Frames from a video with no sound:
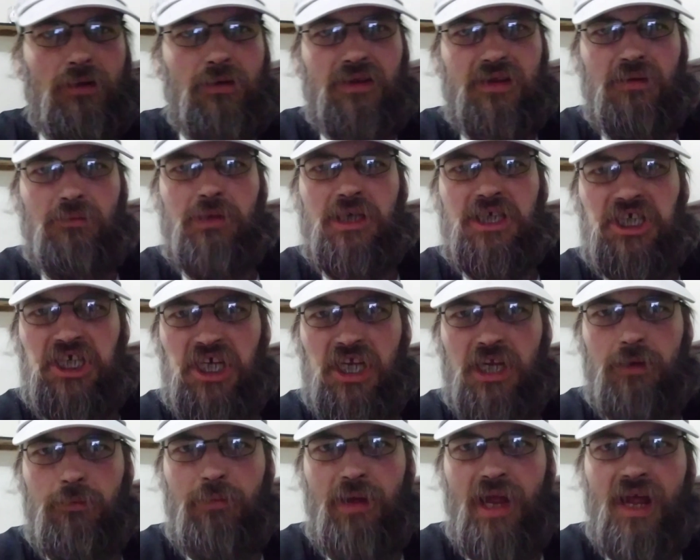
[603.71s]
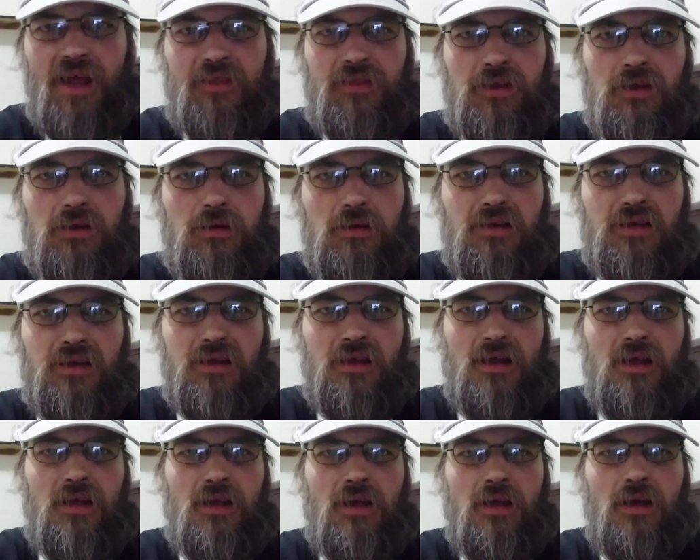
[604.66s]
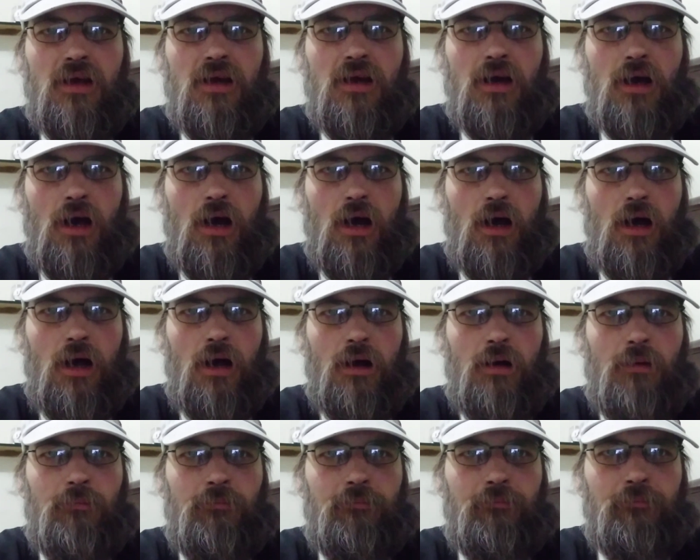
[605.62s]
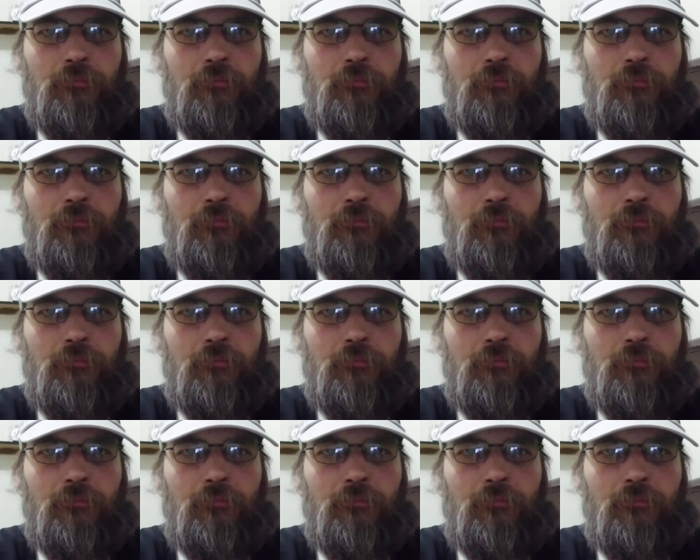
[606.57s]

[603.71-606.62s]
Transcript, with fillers: is the Michigan Panthers. Um,